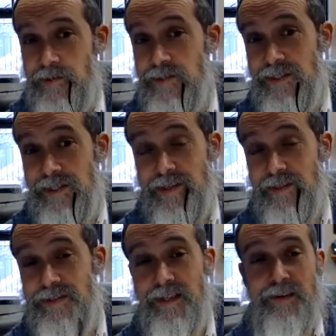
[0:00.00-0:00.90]
just like I
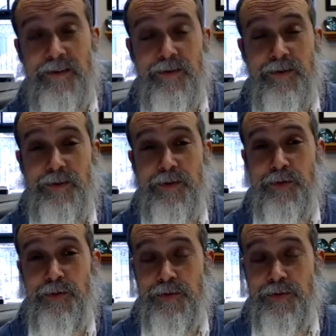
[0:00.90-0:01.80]
say, you
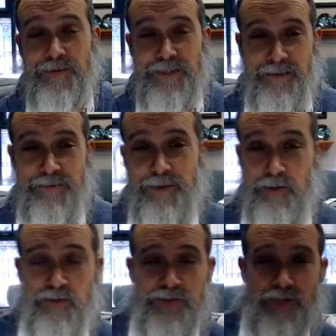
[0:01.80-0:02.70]
know, if you
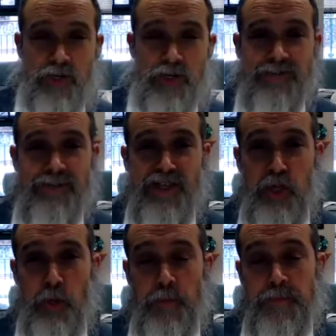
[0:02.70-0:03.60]
use your car
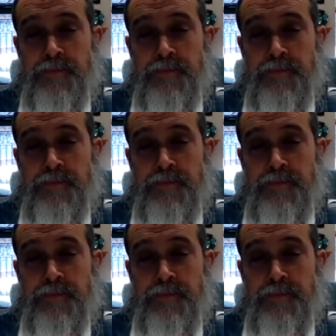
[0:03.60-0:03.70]
today